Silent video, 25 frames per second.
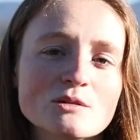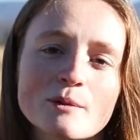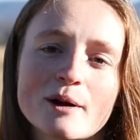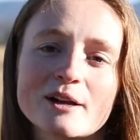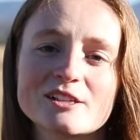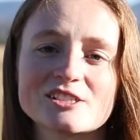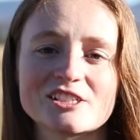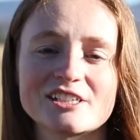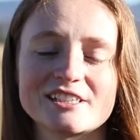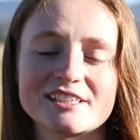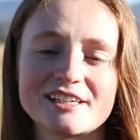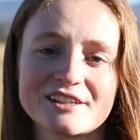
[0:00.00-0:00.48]

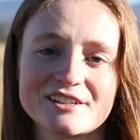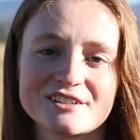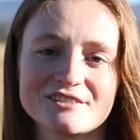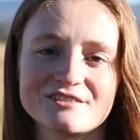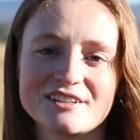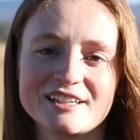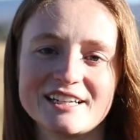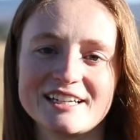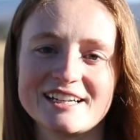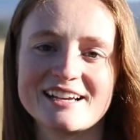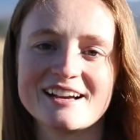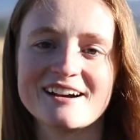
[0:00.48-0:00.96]
watching another
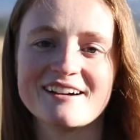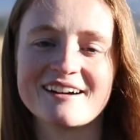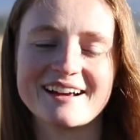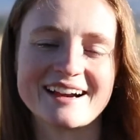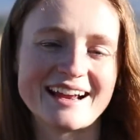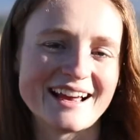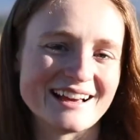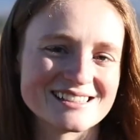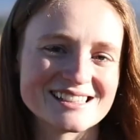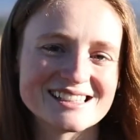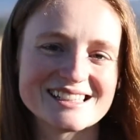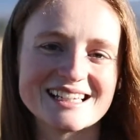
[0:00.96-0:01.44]
video, and
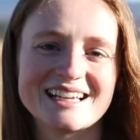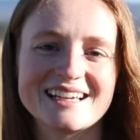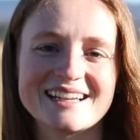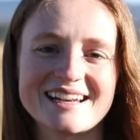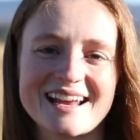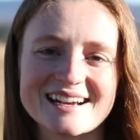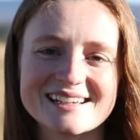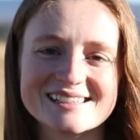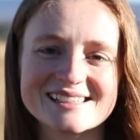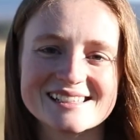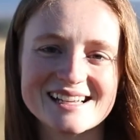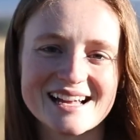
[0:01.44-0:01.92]
I'll see you
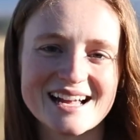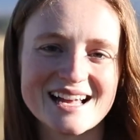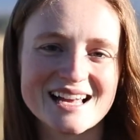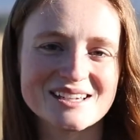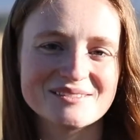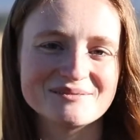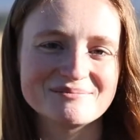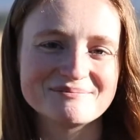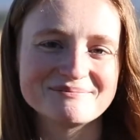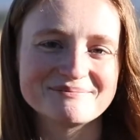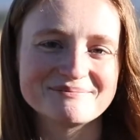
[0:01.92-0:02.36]
next time.